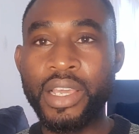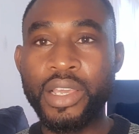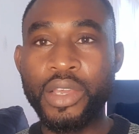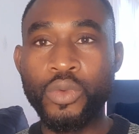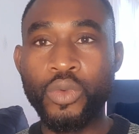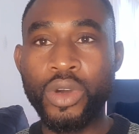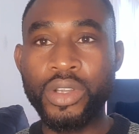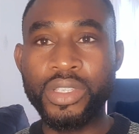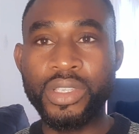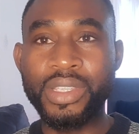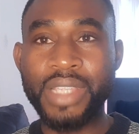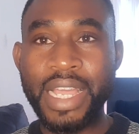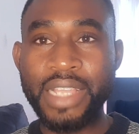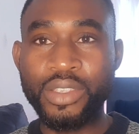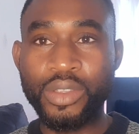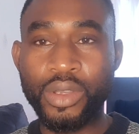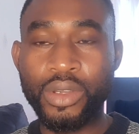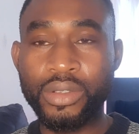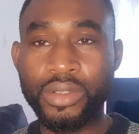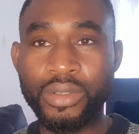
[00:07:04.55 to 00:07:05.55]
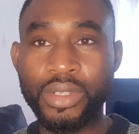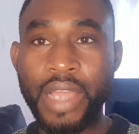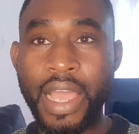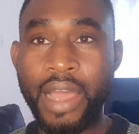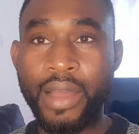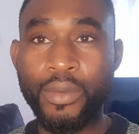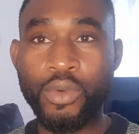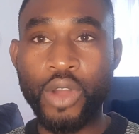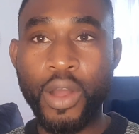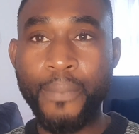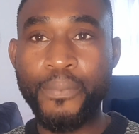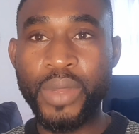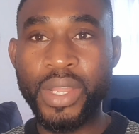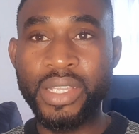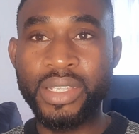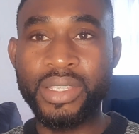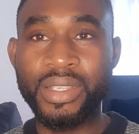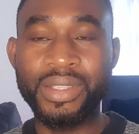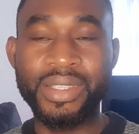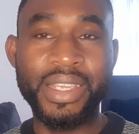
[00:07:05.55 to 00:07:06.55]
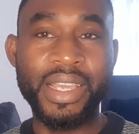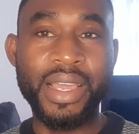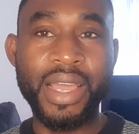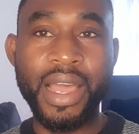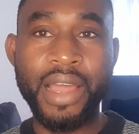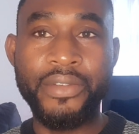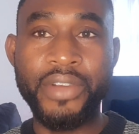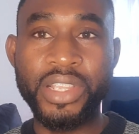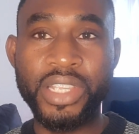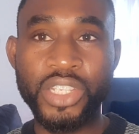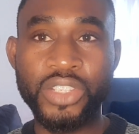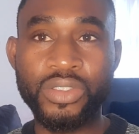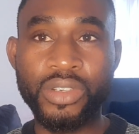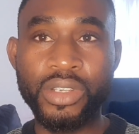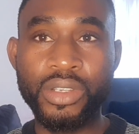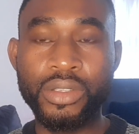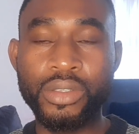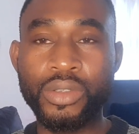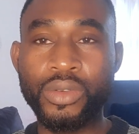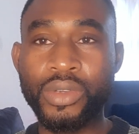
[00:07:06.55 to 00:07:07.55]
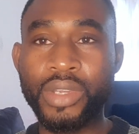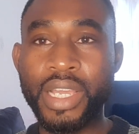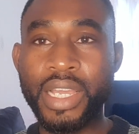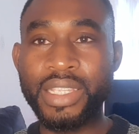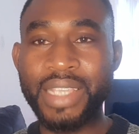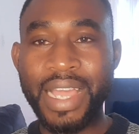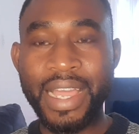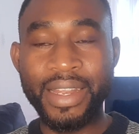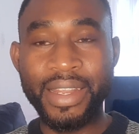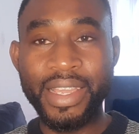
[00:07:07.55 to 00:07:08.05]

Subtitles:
You want that complaint they are registering to get an